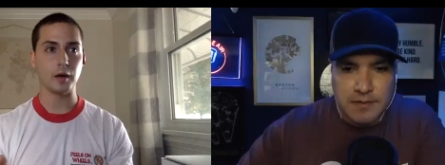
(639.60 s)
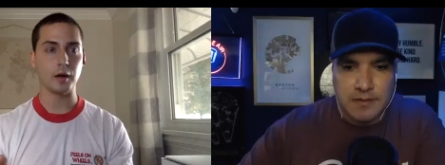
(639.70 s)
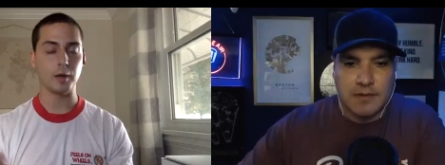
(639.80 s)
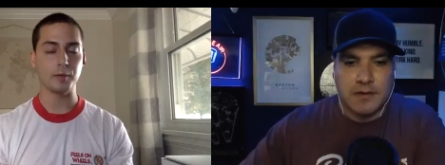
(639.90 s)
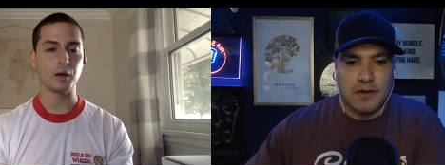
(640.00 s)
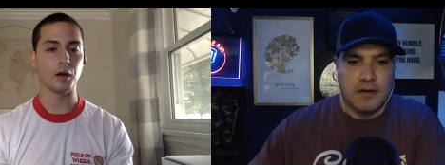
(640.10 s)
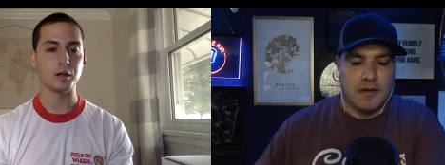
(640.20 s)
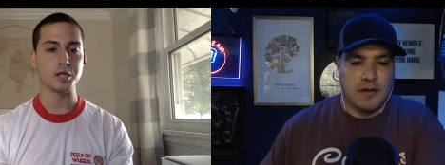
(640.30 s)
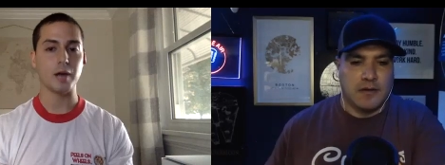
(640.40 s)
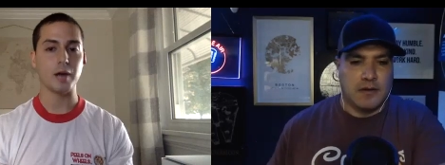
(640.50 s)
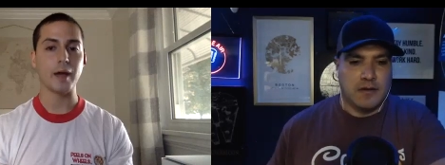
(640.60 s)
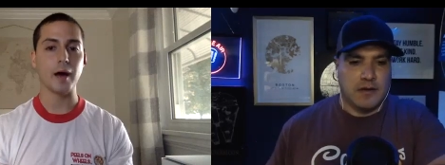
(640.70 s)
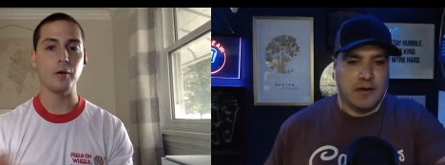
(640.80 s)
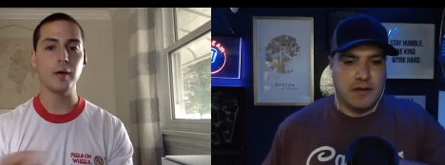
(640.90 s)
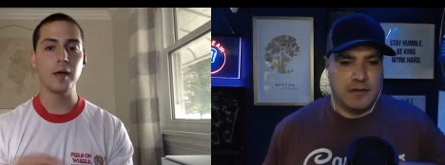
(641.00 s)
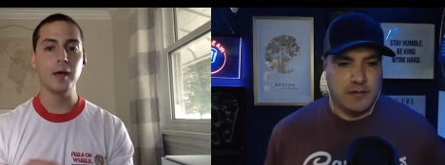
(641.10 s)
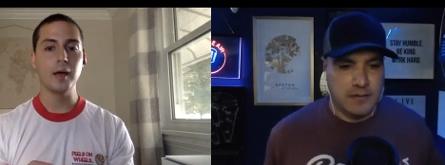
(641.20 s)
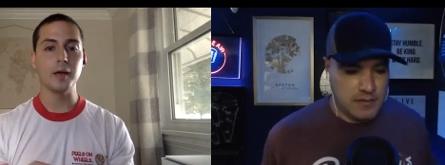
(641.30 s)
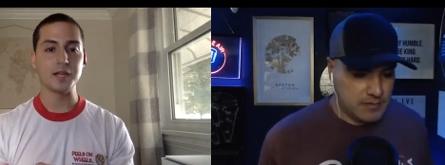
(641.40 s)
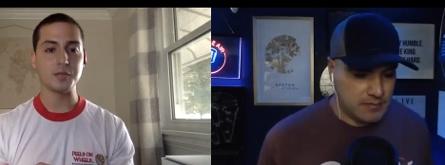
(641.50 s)
Speaker 1: company called ChowNow, and
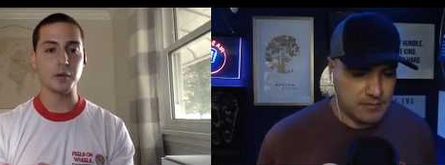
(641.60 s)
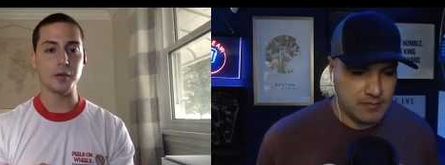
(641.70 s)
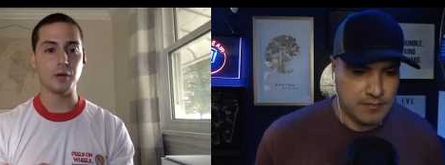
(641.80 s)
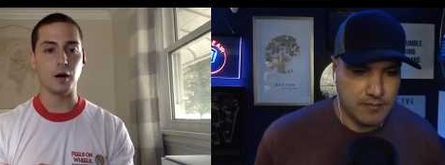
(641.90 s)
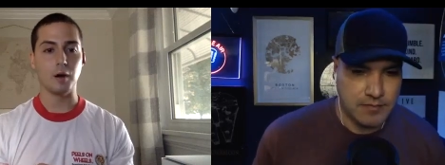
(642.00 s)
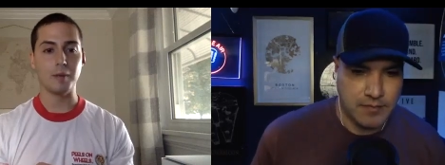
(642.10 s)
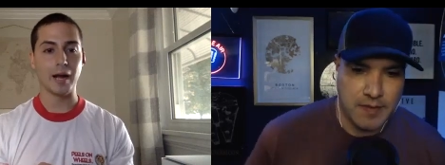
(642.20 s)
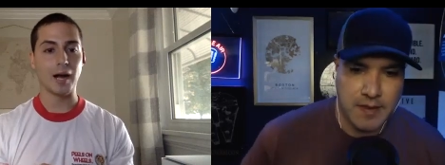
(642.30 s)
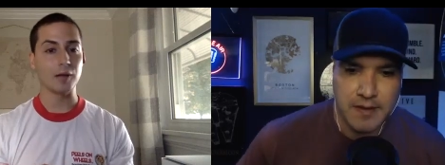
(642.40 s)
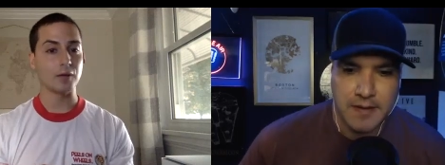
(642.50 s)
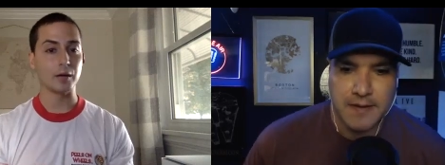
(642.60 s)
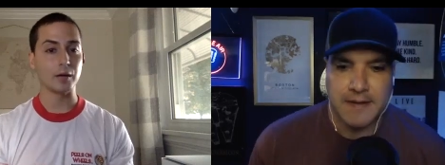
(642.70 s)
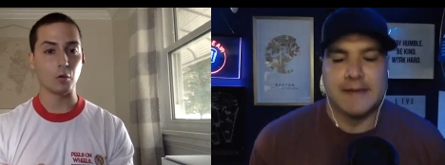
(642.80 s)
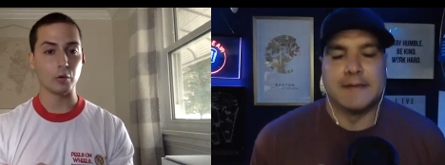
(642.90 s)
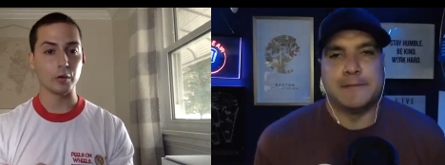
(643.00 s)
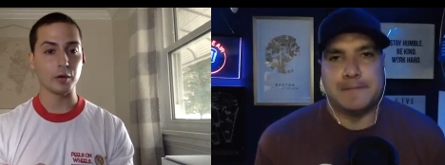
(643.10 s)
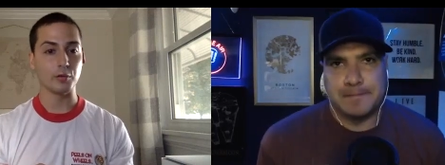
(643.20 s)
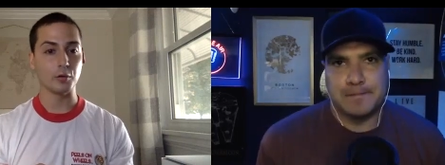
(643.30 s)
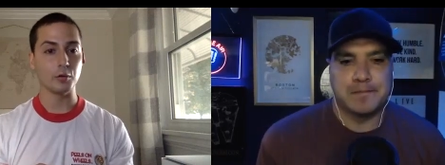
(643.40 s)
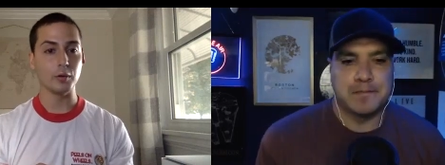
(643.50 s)
that's where I do all my online ordering
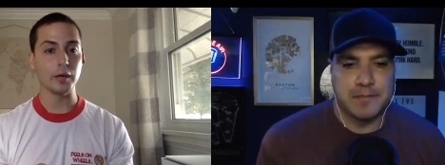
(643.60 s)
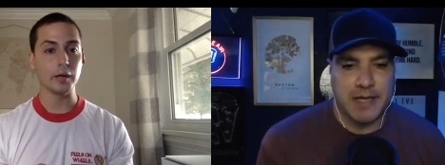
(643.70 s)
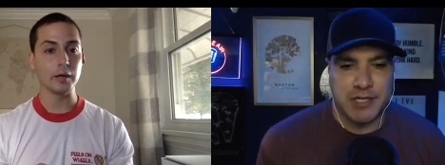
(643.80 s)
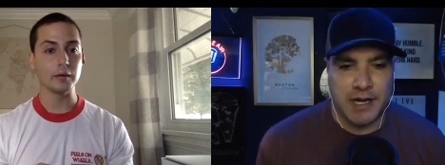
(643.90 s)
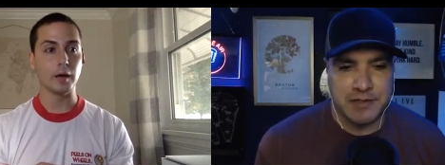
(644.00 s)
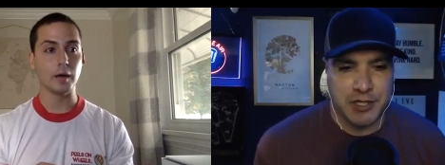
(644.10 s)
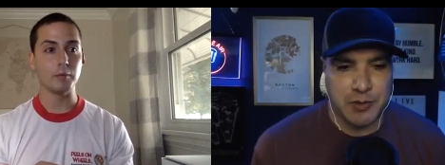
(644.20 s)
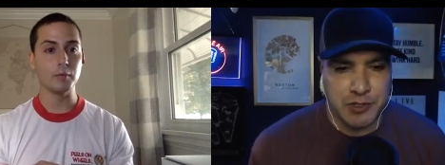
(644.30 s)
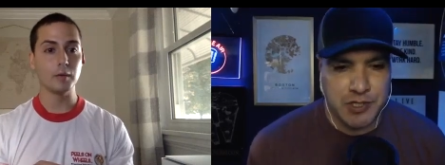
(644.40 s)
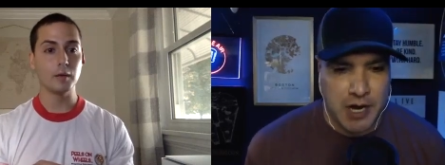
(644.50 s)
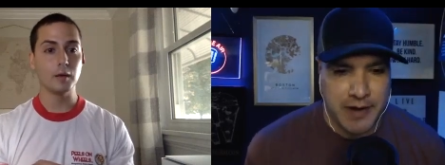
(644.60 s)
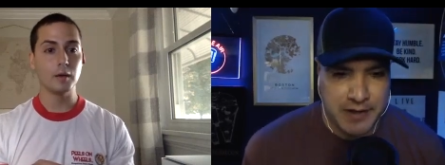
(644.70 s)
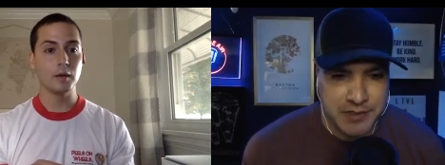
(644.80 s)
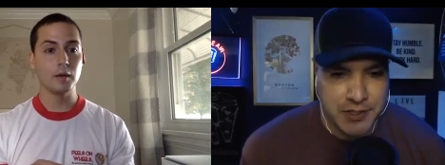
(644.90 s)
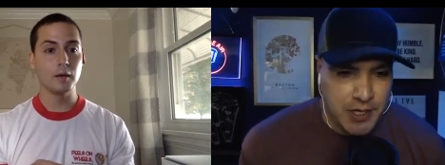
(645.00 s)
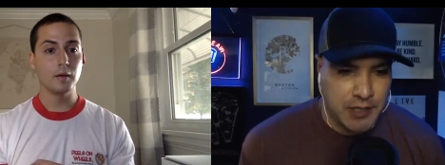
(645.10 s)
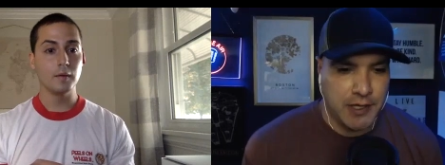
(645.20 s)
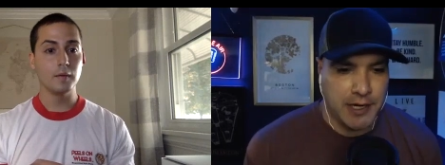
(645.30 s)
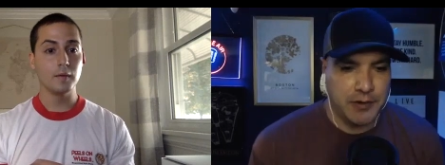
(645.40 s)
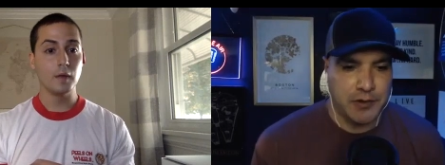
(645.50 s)
through. And yeah, ChowNow's
Speaker 2: a good ChowNow is a good
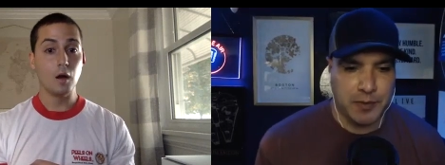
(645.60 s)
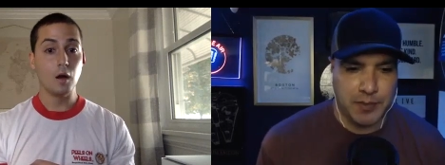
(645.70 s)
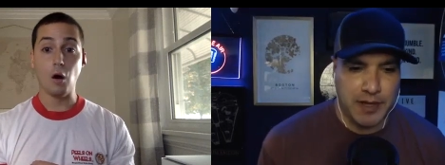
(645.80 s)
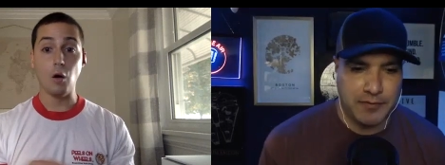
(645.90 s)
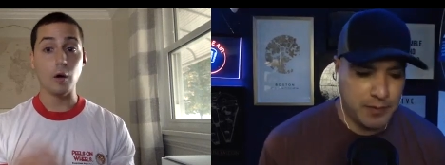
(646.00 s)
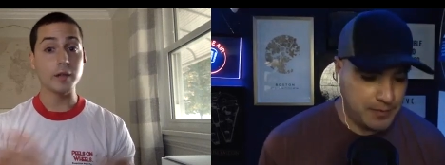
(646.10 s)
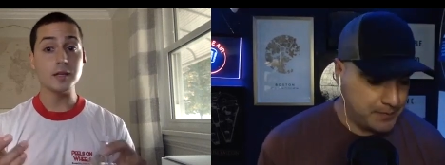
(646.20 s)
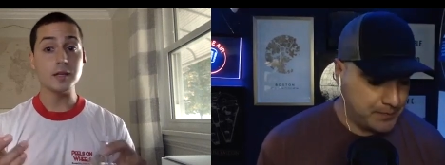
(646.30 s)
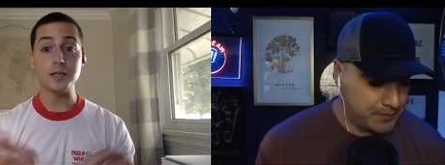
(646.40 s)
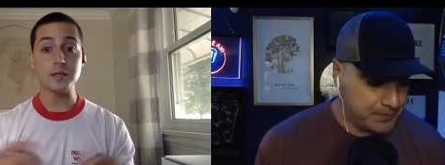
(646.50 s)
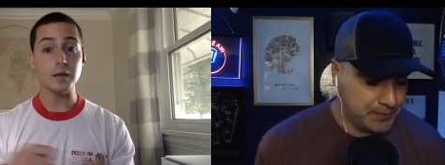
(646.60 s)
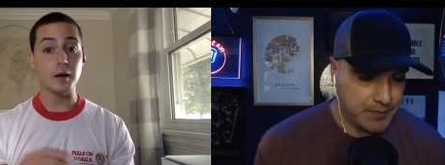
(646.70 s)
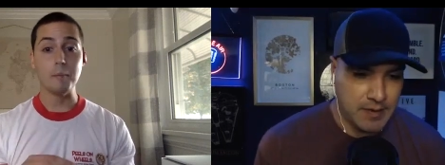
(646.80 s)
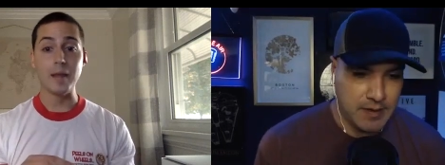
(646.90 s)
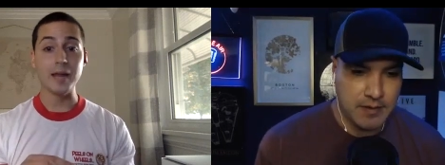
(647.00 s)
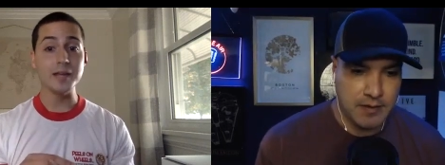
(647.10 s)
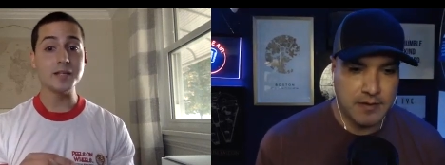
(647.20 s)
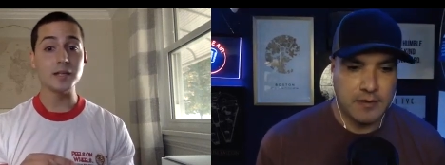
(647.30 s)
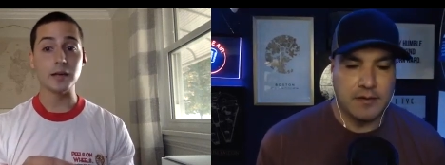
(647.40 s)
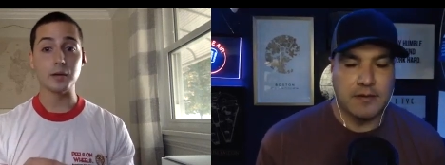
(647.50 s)
online ordering platform.
Speaker 1: Oh, it's it's
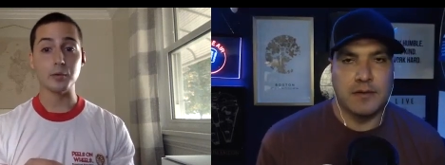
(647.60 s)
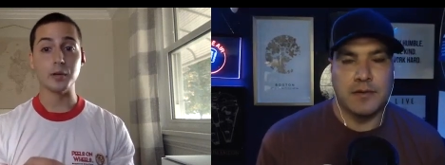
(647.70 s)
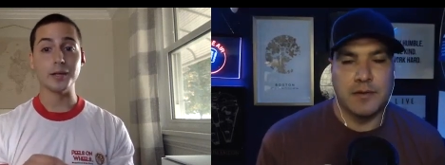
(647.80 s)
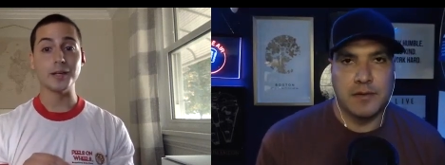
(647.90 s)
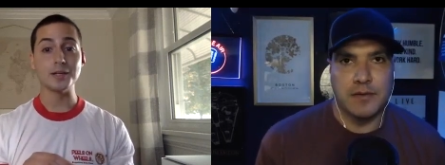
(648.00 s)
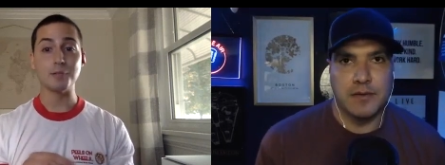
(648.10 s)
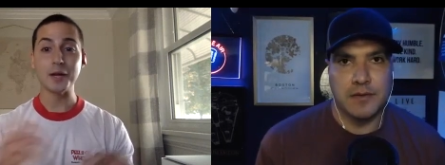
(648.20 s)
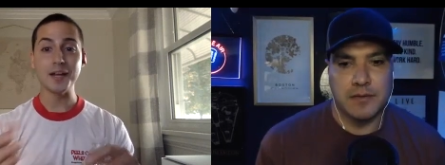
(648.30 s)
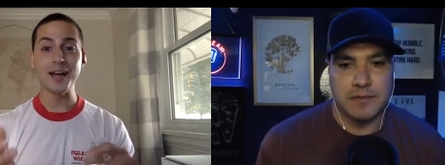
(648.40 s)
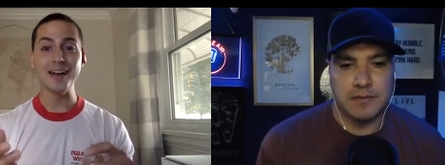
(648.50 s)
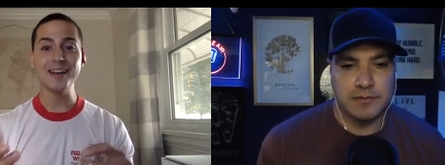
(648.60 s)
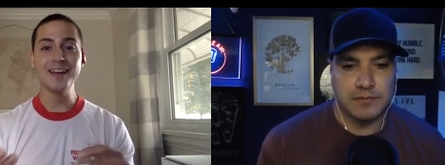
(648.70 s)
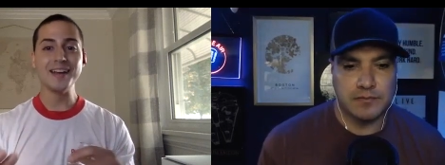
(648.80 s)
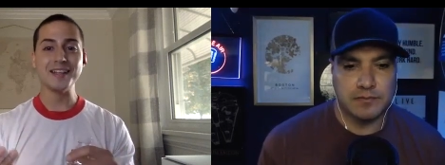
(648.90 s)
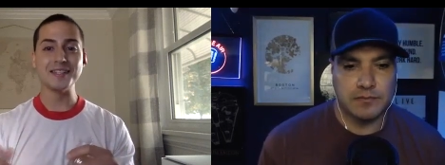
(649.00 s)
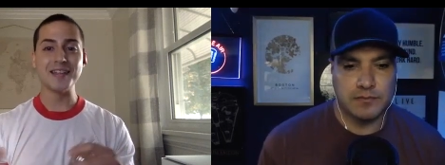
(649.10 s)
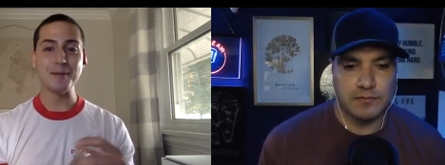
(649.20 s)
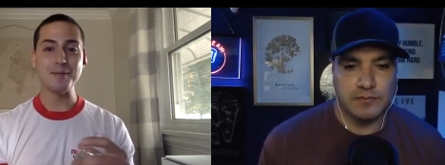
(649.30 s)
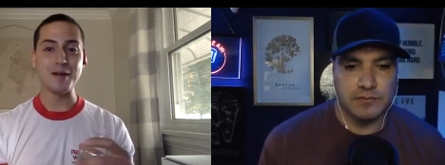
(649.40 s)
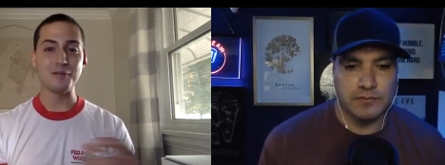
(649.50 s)
amazing. It really is. But again, it's not
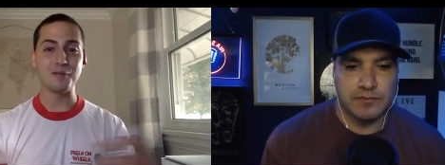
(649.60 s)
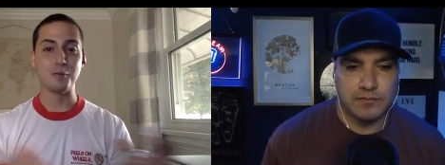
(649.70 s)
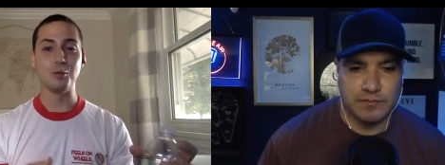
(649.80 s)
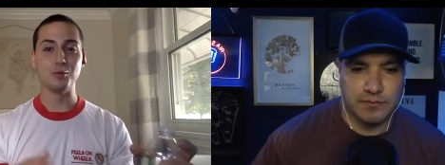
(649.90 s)
meant for mobile